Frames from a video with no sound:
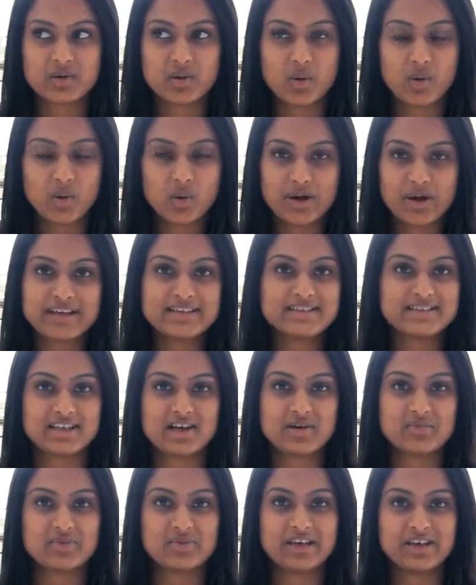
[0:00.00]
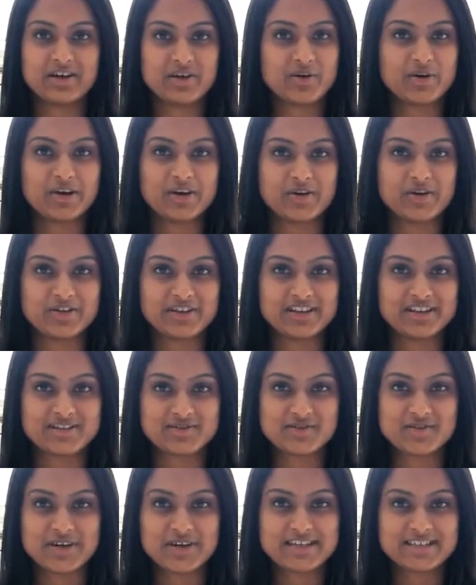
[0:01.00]
always something going on. There's
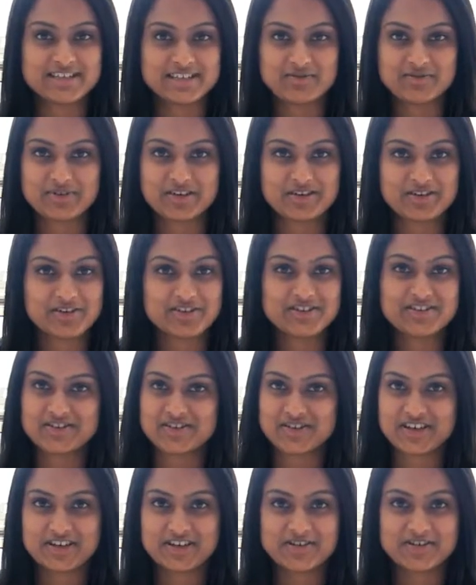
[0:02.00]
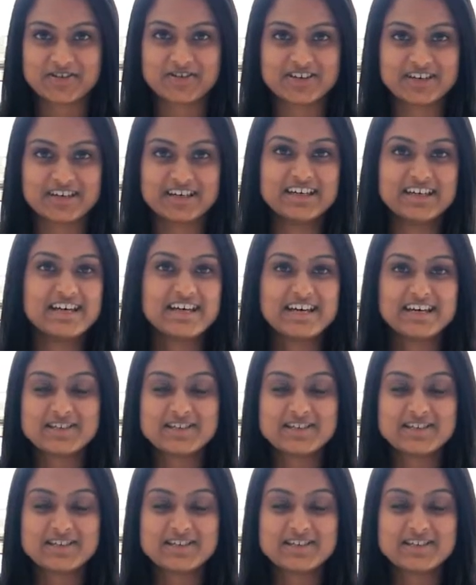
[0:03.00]
always something on the street corner.